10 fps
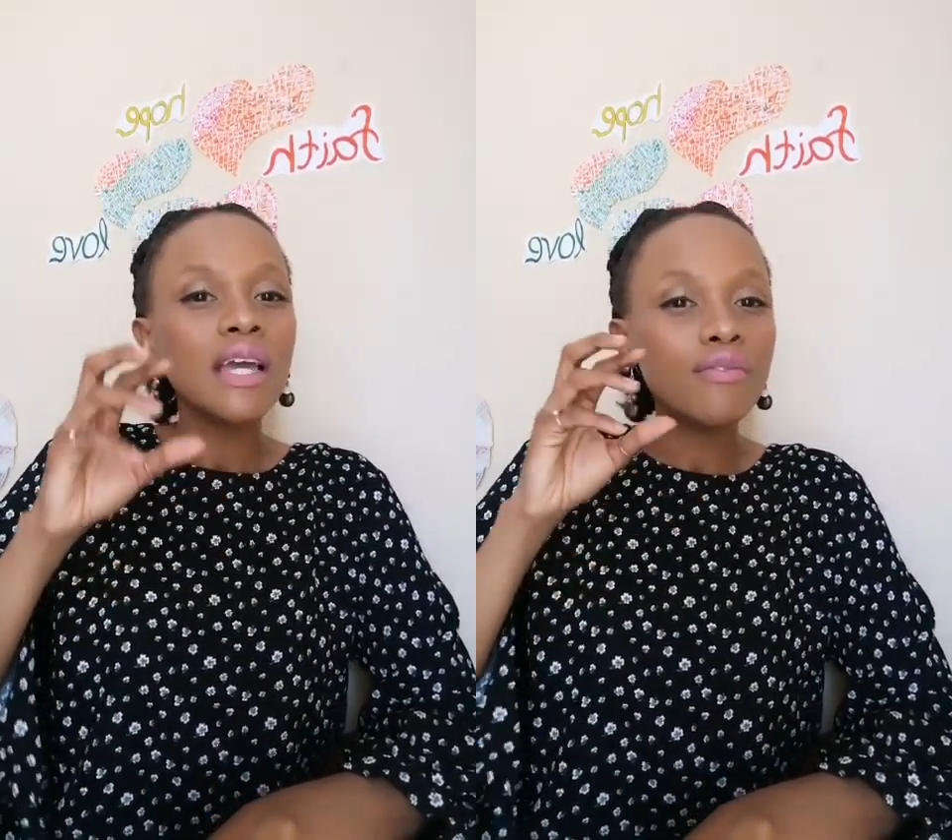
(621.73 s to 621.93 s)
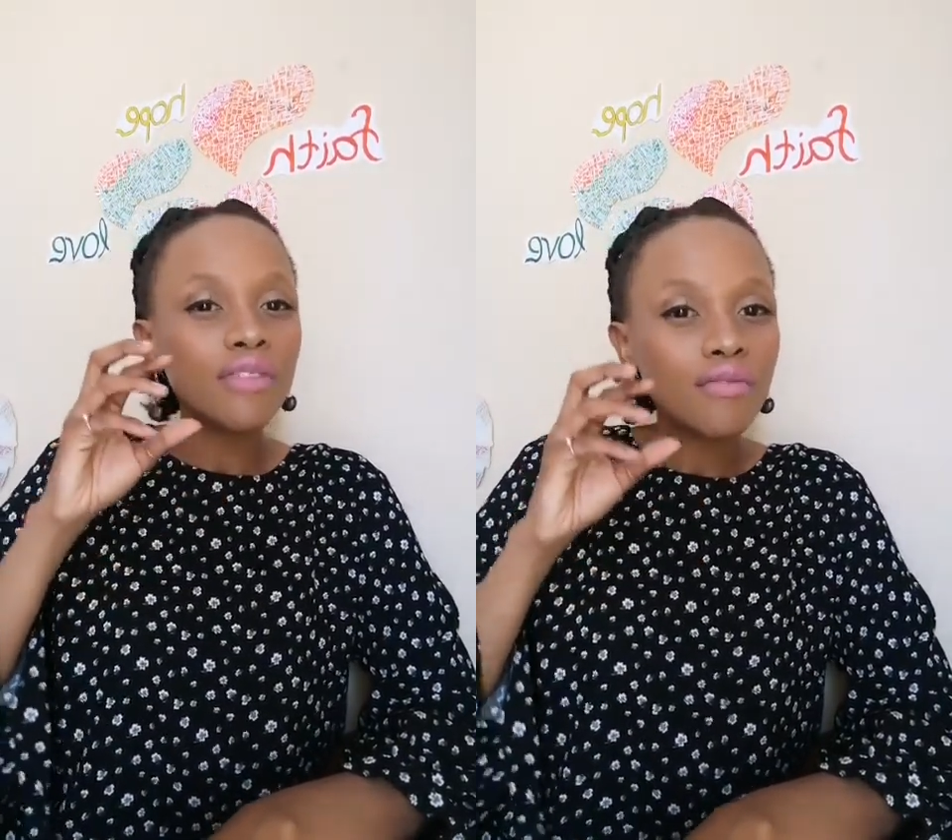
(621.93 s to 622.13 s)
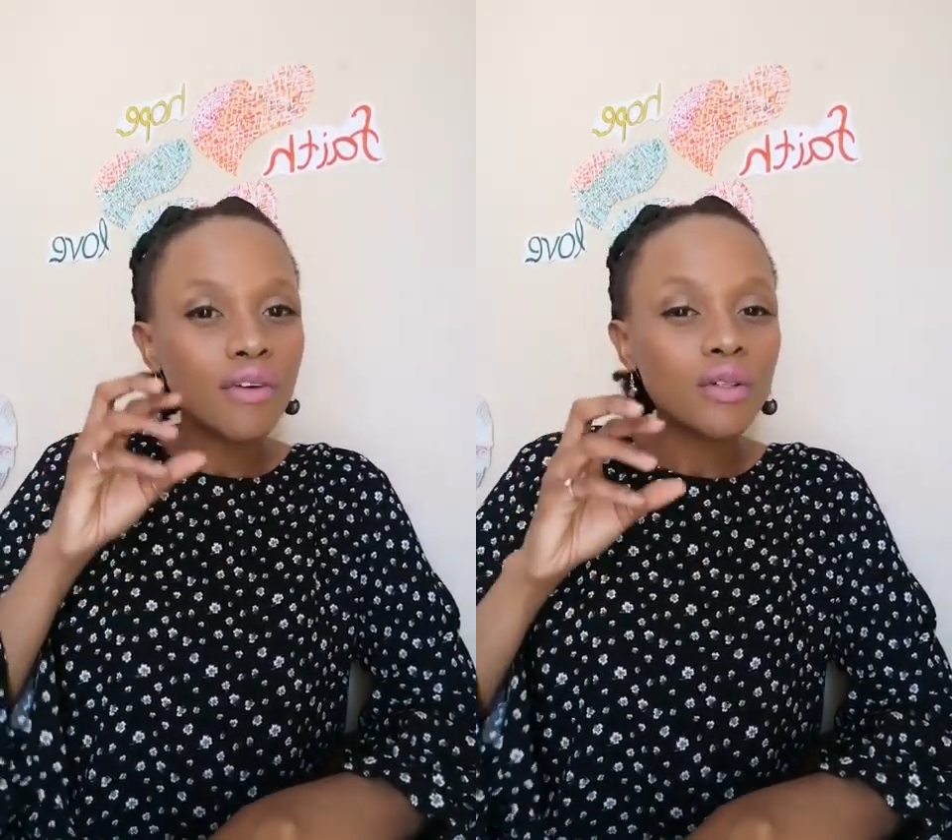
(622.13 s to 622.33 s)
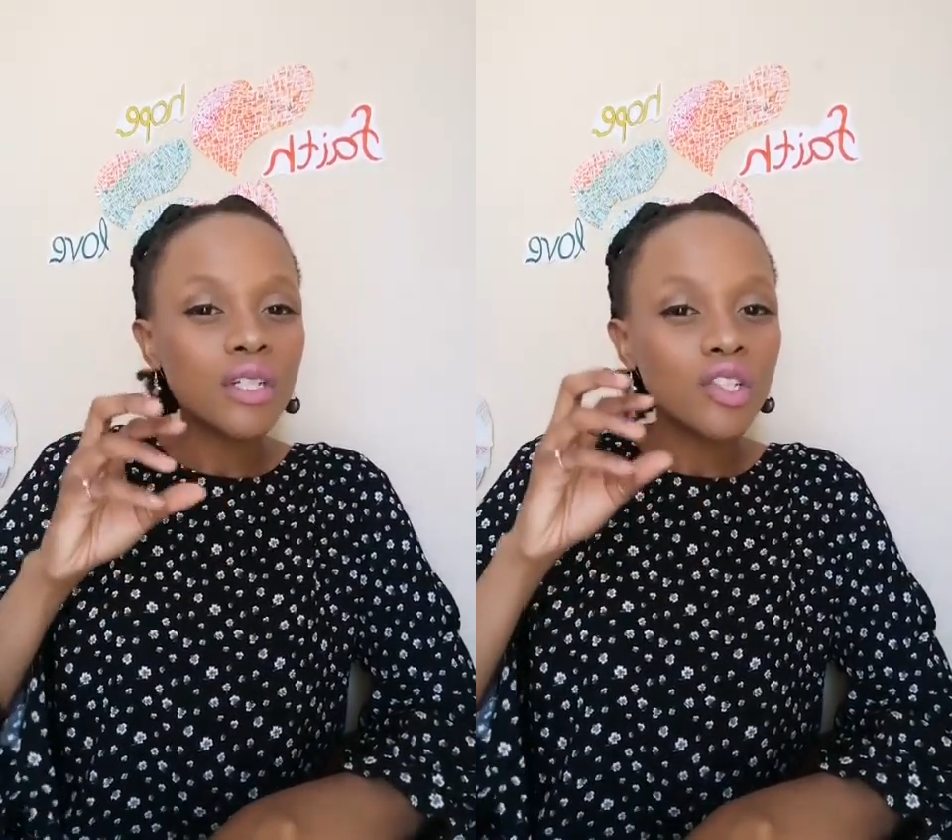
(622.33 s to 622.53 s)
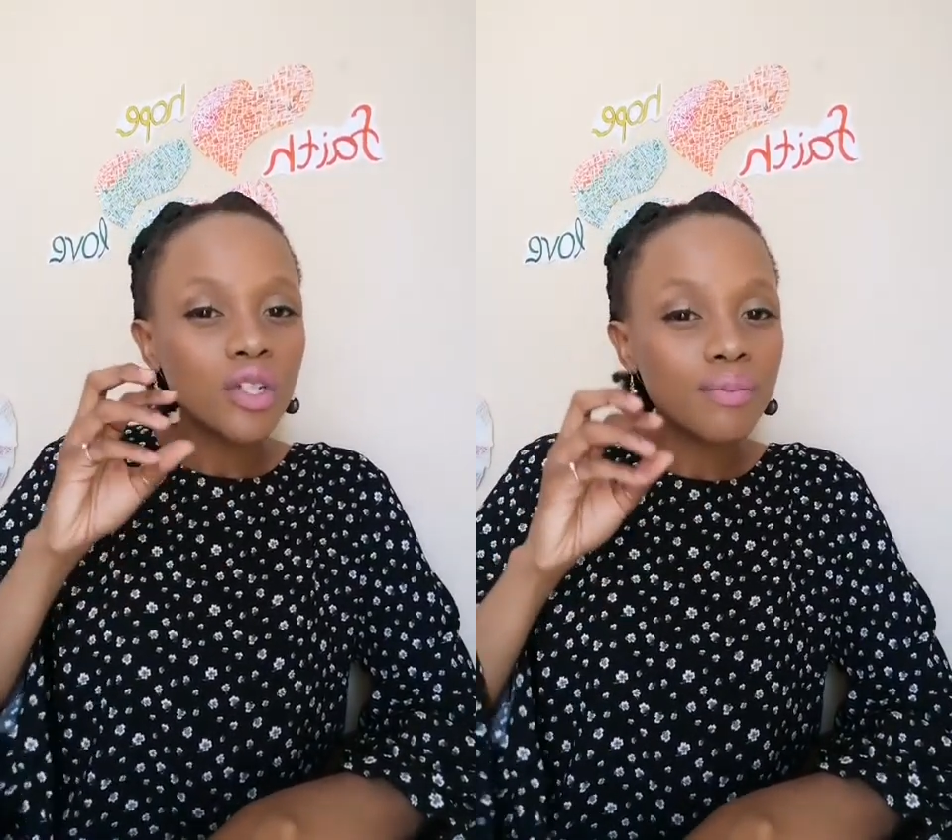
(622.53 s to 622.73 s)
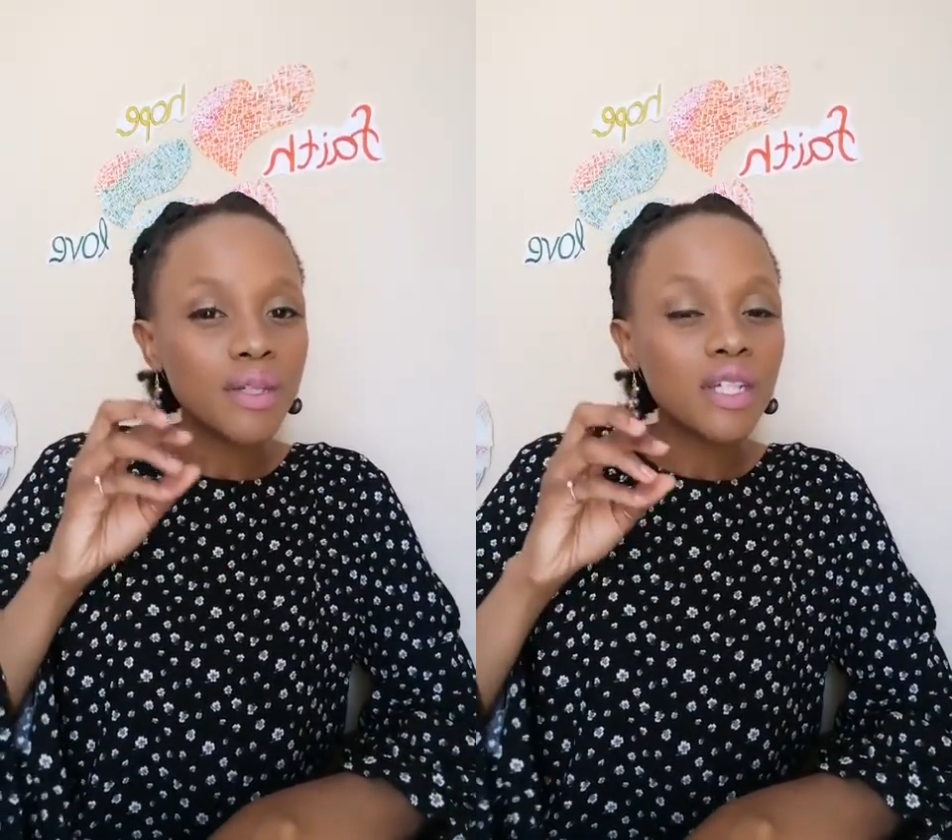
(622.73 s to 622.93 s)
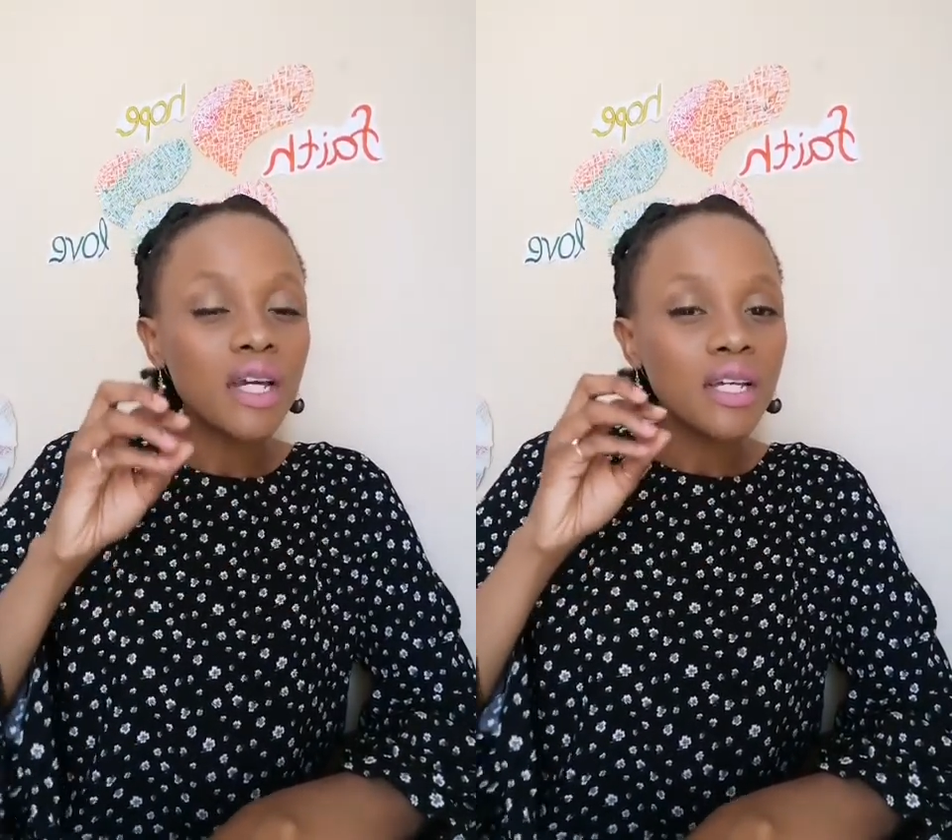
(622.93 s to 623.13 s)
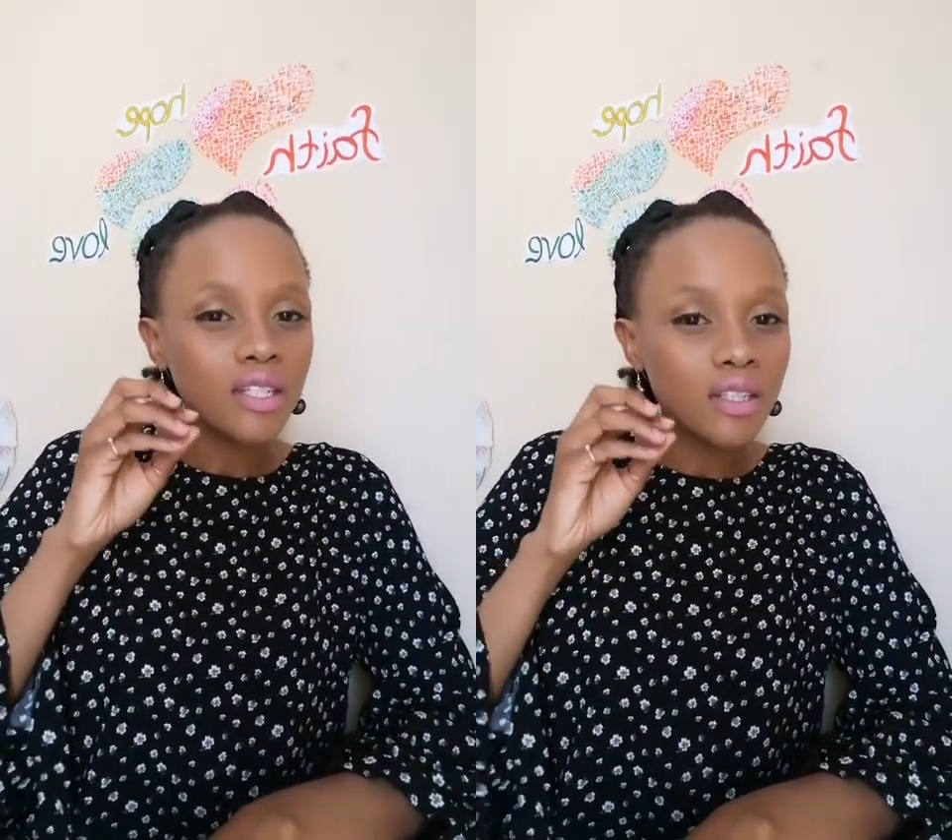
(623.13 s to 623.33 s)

if the foundation be,